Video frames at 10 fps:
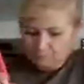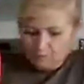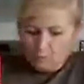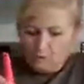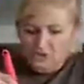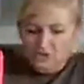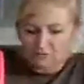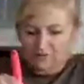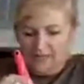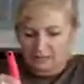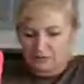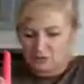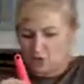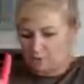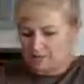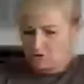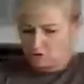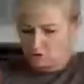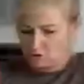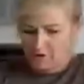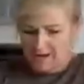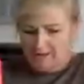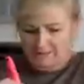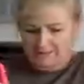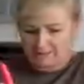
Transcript: What's your favourite topping on crepes?